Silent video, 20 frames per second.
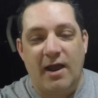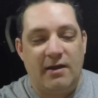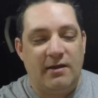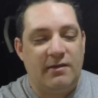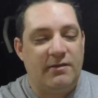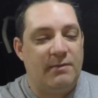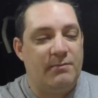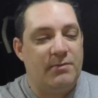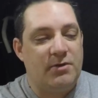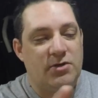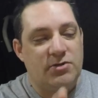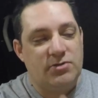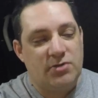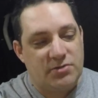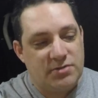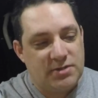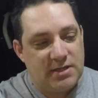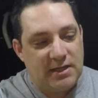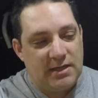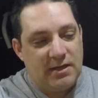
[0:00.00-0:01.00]
anything because
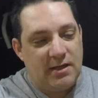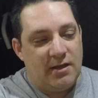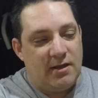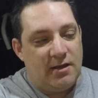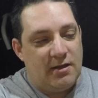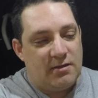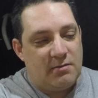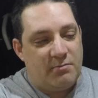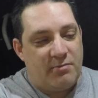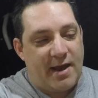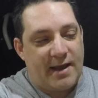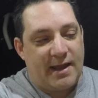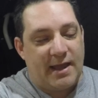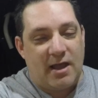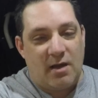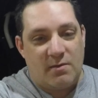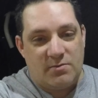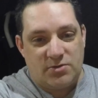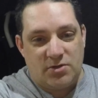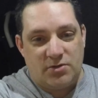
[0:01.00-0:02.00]
obviously the bracket
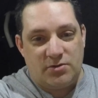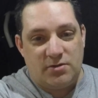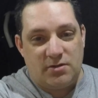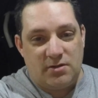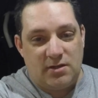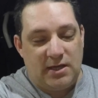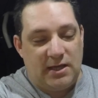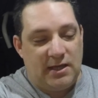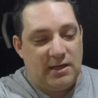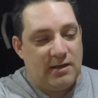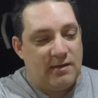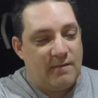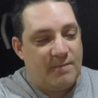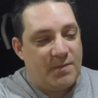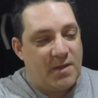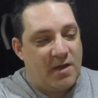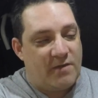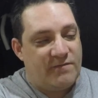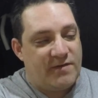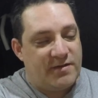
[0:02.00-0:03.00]
comes on the
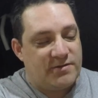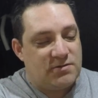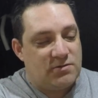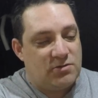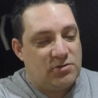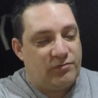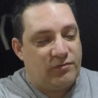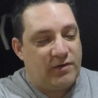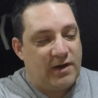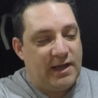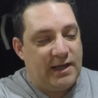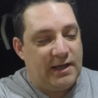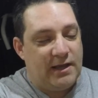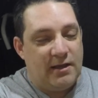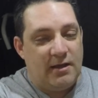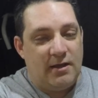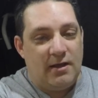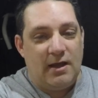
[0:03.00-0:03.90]
Phantom 3,